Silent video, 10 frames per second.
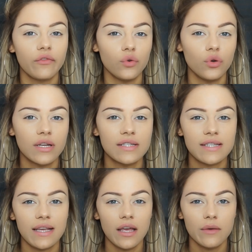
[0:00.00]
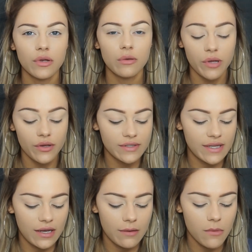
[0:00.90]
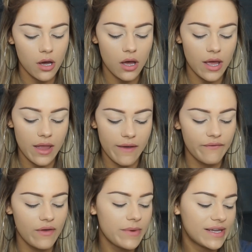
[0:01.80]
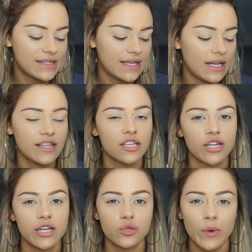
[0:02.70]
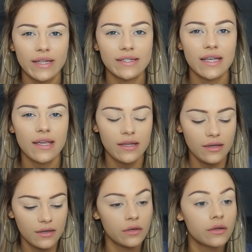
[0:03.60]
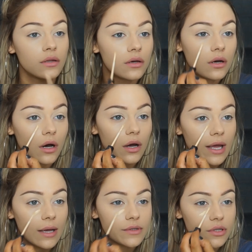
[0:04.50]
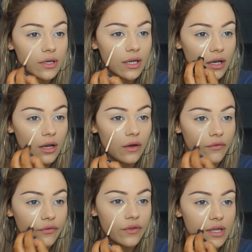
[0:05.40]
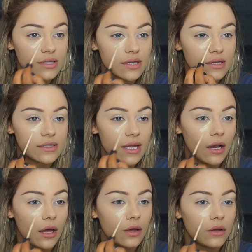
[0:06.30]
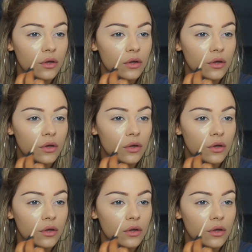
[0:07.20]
For concealer, I'm going to be using my Fit Me concealer in the shade 20. I absolutely love this concealer.